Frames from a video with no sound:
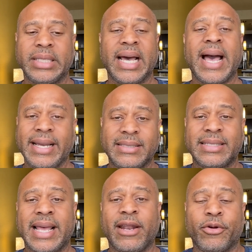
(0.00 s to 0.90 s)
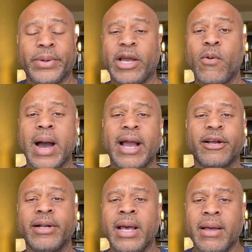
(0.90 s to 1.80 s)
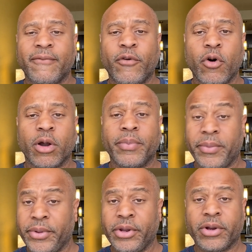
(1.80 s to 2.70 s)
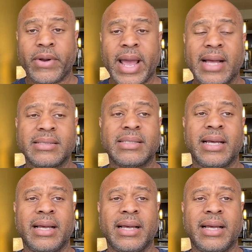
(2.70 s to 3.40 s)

the heights that are required for Bermuda grass.